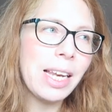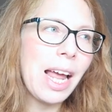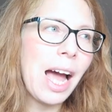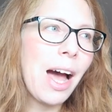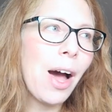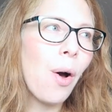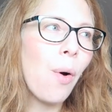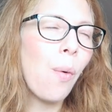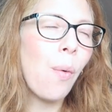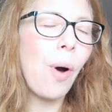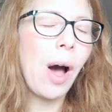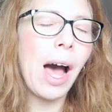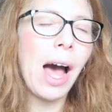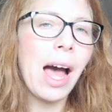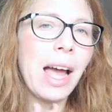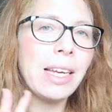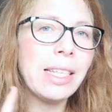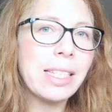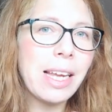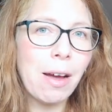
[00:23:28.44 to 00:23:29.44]
Now,
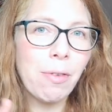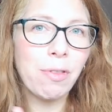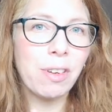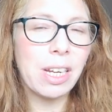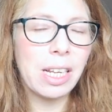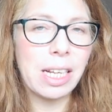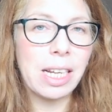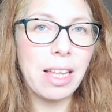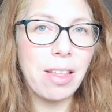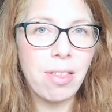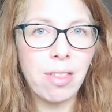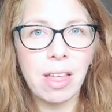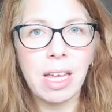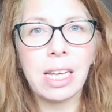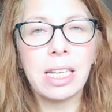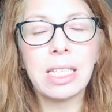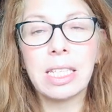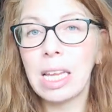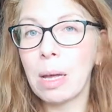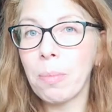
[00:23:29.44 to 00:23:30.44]
I definitely
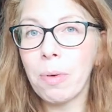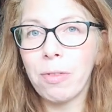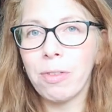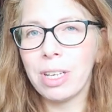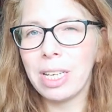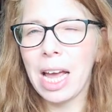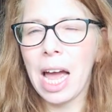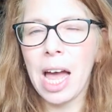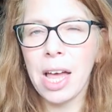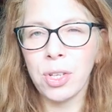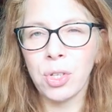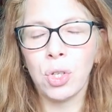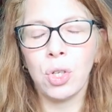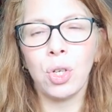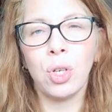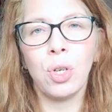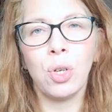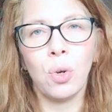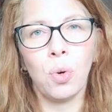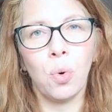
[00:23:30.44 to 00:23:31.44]
think some of it has
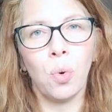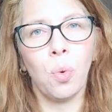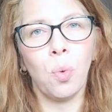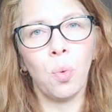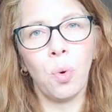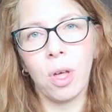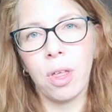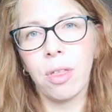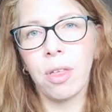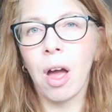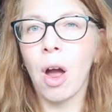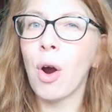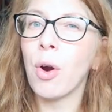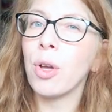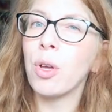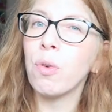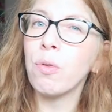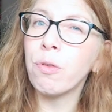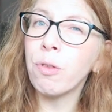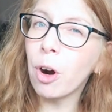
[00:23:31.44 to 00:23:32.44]
to do with
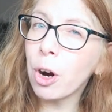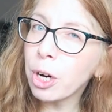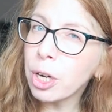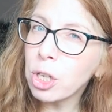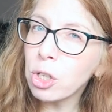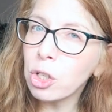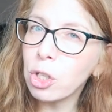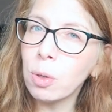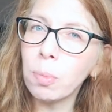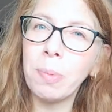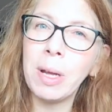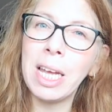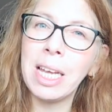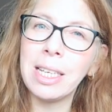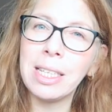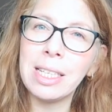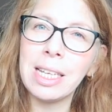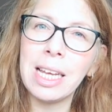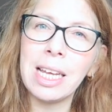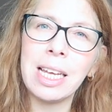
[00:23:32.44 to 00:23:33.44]
how you varnish your
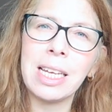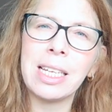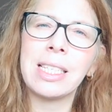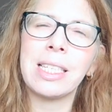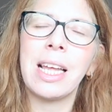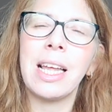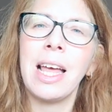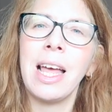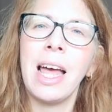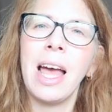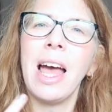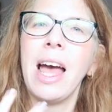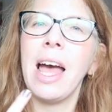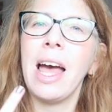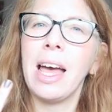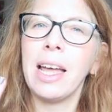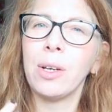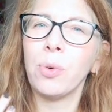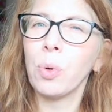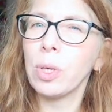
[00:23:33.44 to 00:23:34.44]
paintings
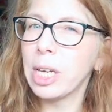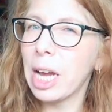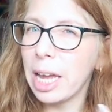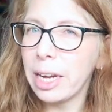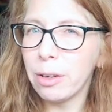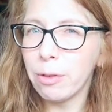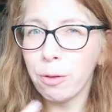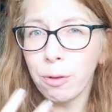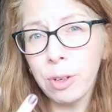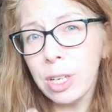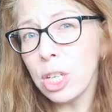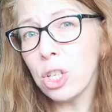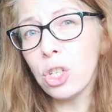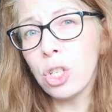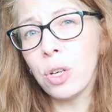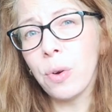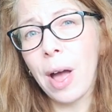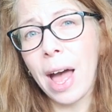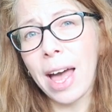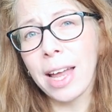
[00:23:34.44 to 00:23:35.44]
and what kind of
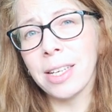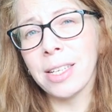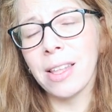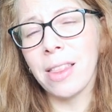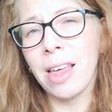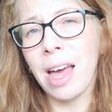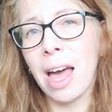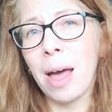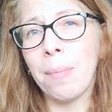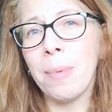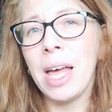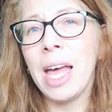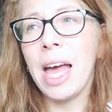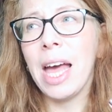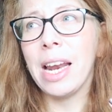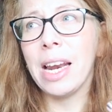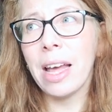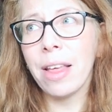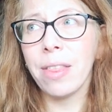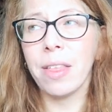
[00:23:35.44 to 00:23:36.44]
finish you add to them.
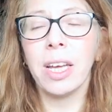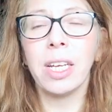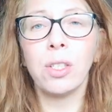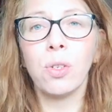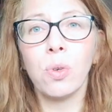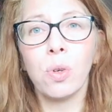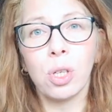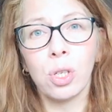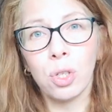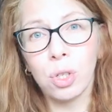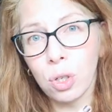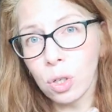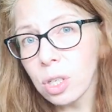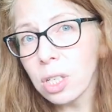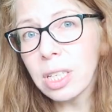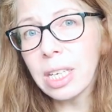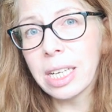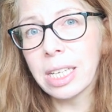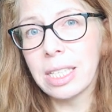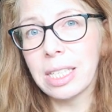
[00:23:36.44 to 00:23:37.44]
And I think to a
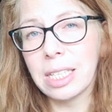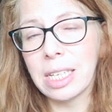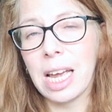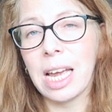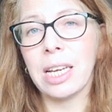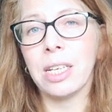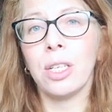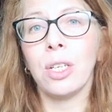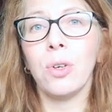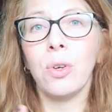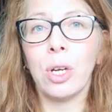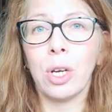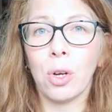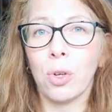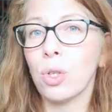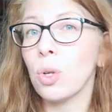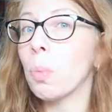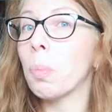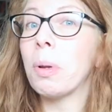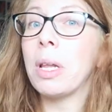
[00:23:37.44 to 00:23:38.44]
certain extent, you can
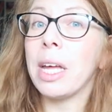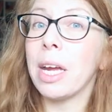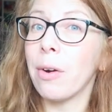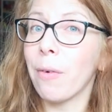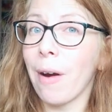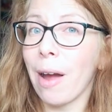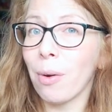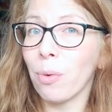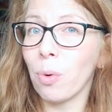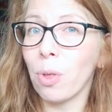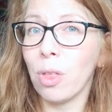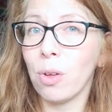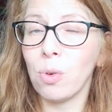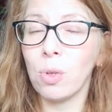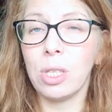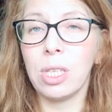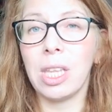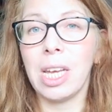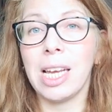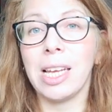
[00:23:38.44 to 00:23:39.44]
also play around with
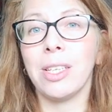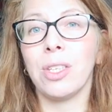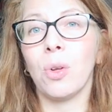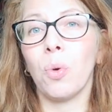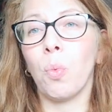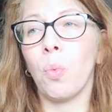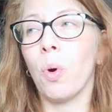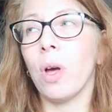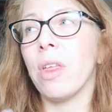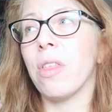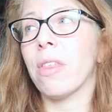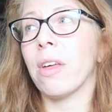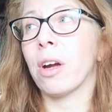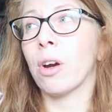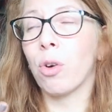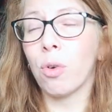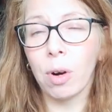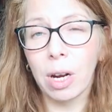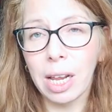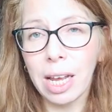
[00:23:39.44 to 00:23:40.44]
those things with
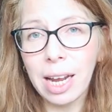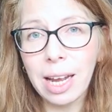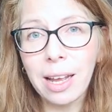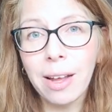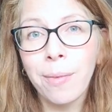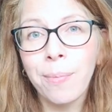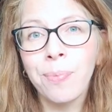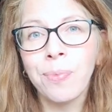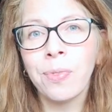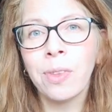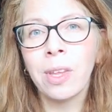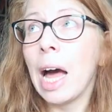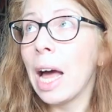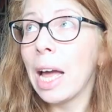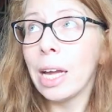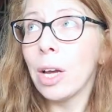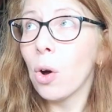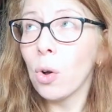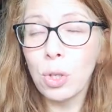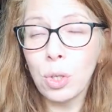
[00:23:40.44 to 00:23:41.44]
acrylic.
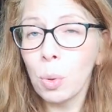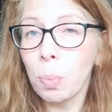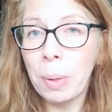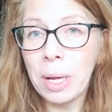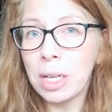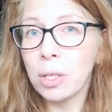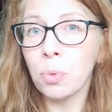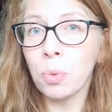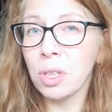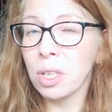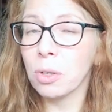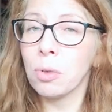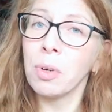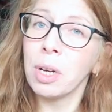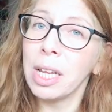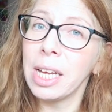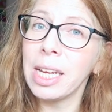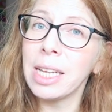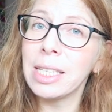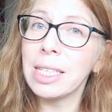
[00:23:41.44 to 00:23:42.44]
I also paint with
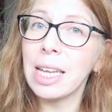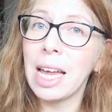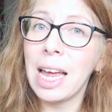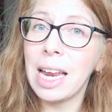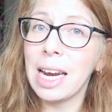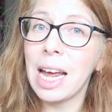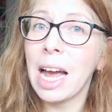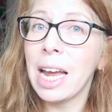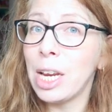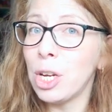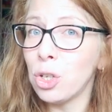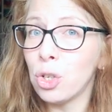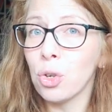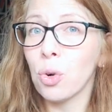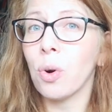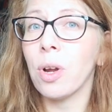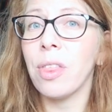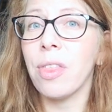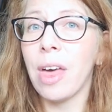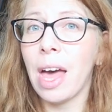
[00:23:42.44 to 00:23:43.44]
acrylics, and I
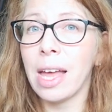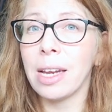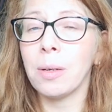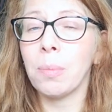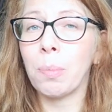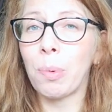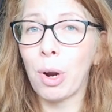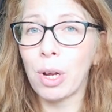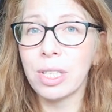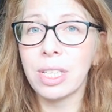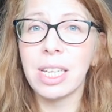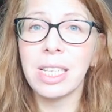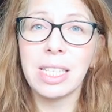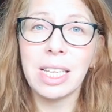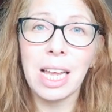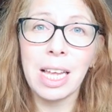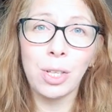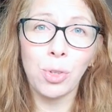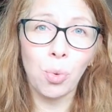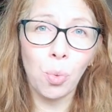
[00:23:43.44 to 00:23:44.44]
enjoy that
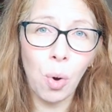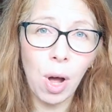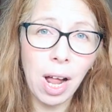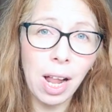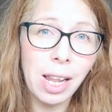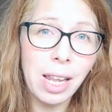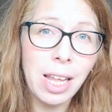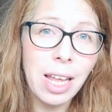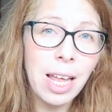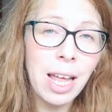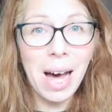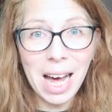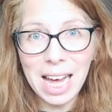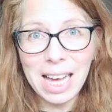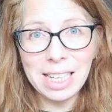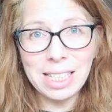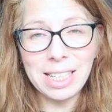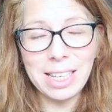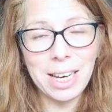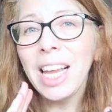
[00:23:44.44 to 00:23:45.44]
process as well.
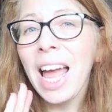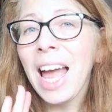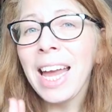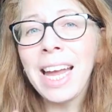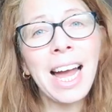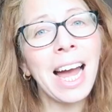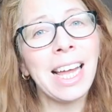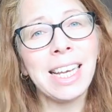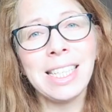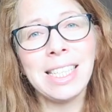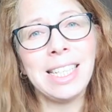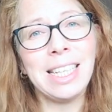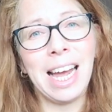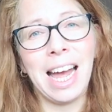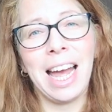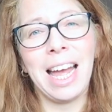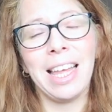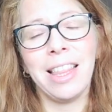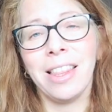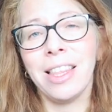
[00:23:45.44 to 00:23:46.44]
But I can't
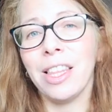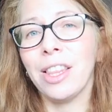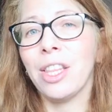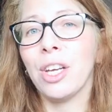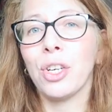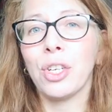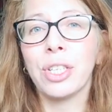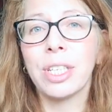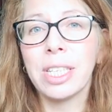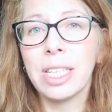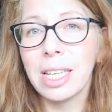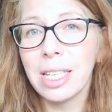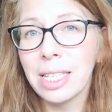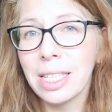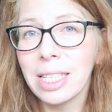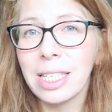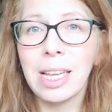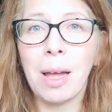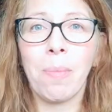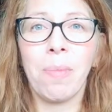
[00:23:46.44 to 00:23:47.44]
deny that there's
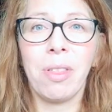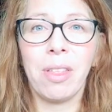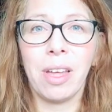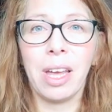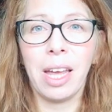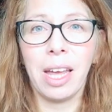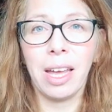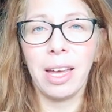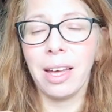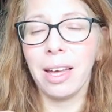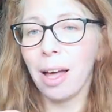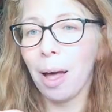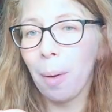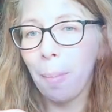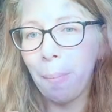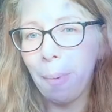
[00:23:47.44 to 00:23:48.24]
something